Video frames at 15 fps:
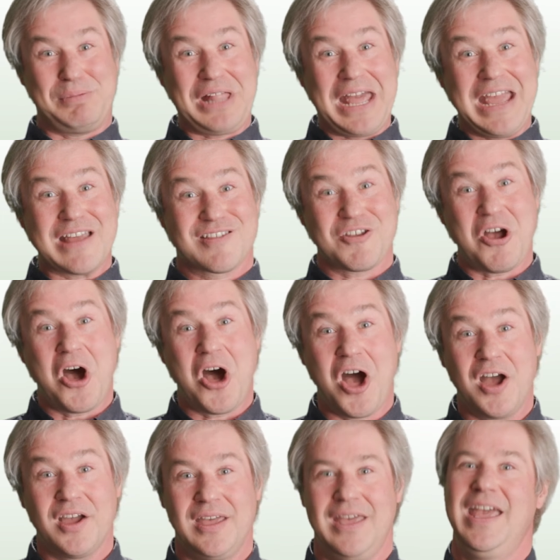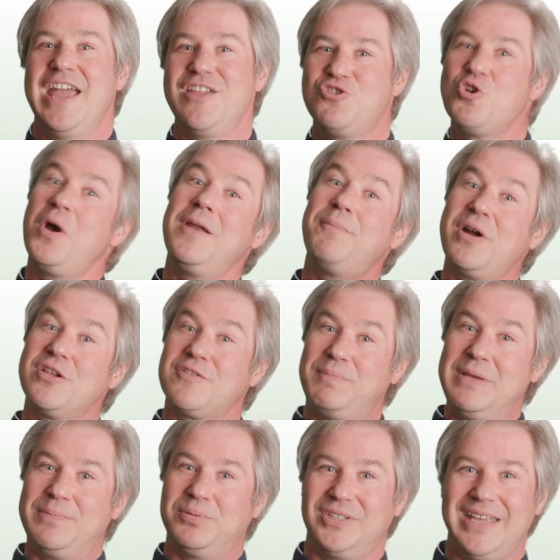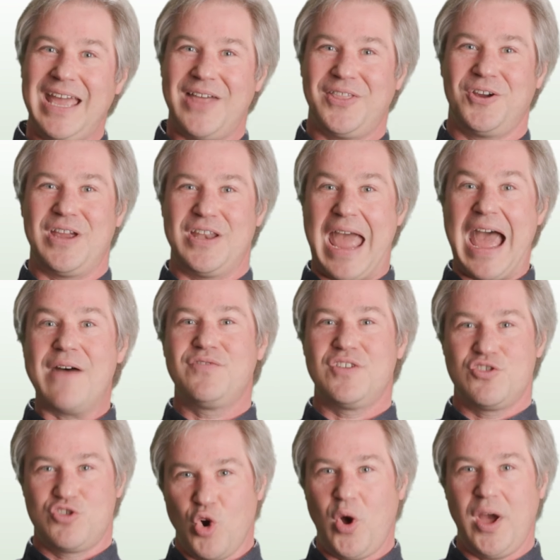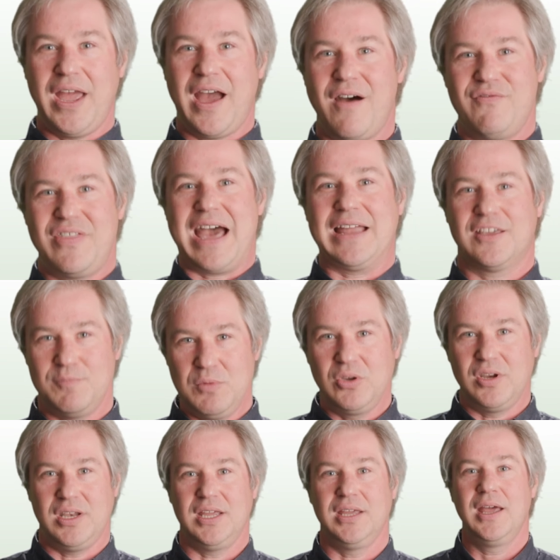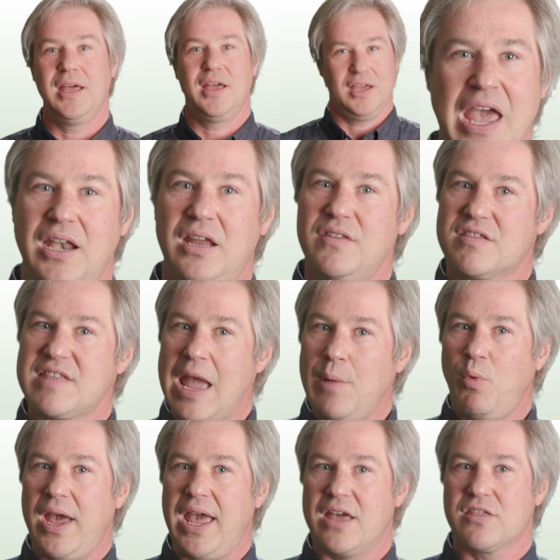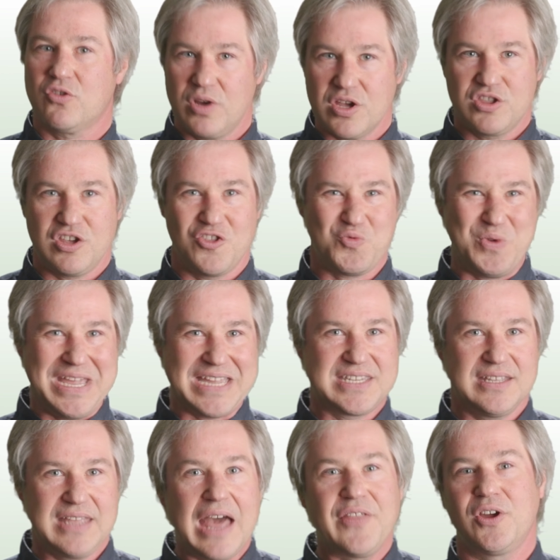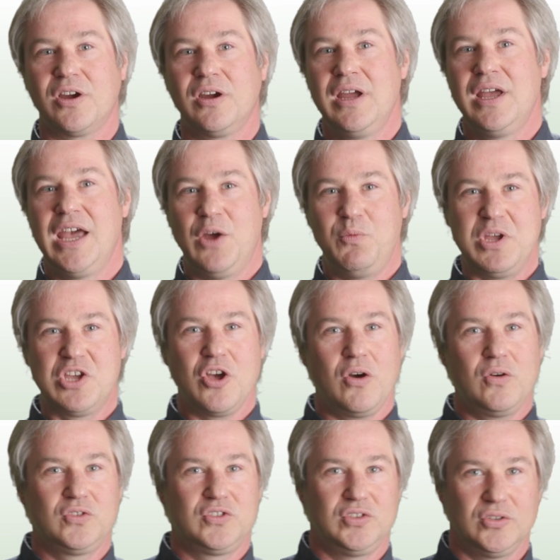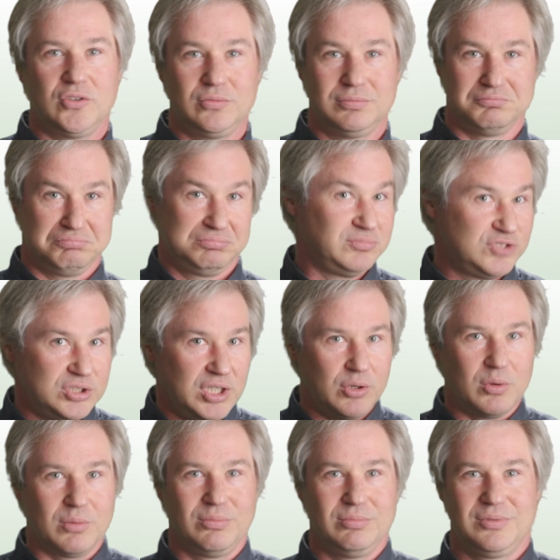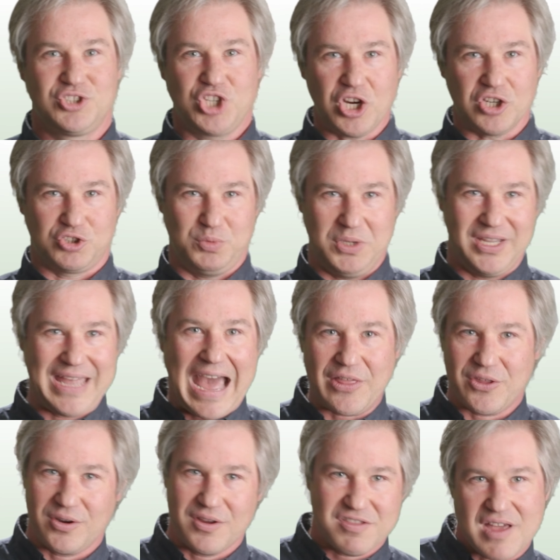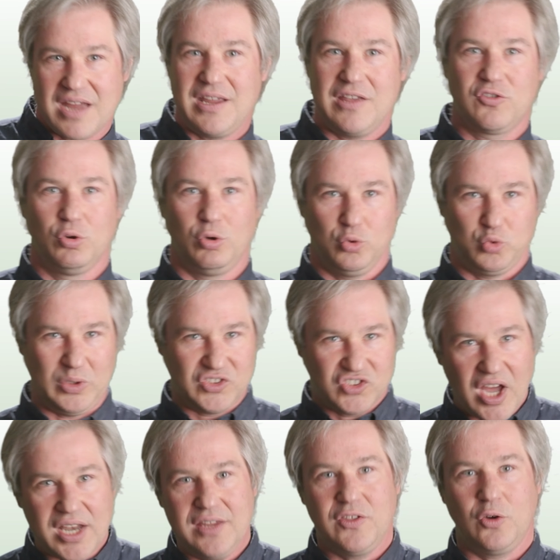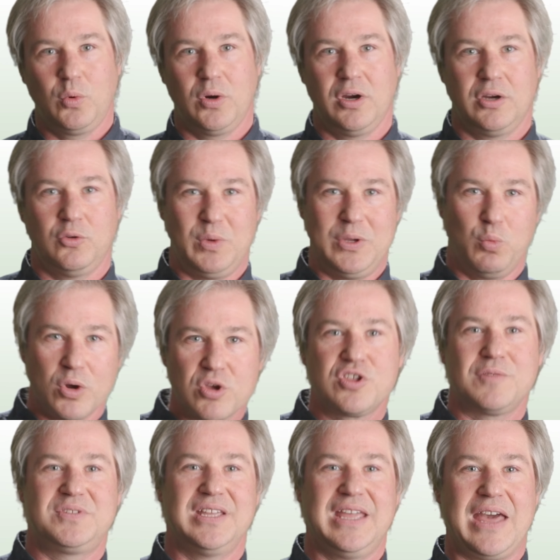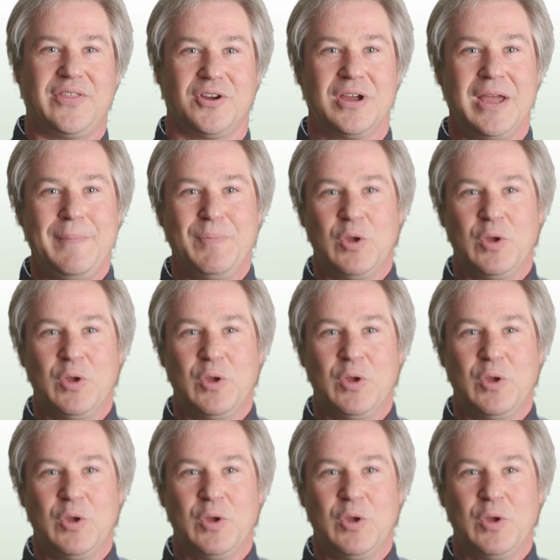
play a song and join a bunch of people together and have the joy of that community. And in the same way as Christians, we get together and we go to you know, church, we gather in Sunday schools, we study the word, we worship together,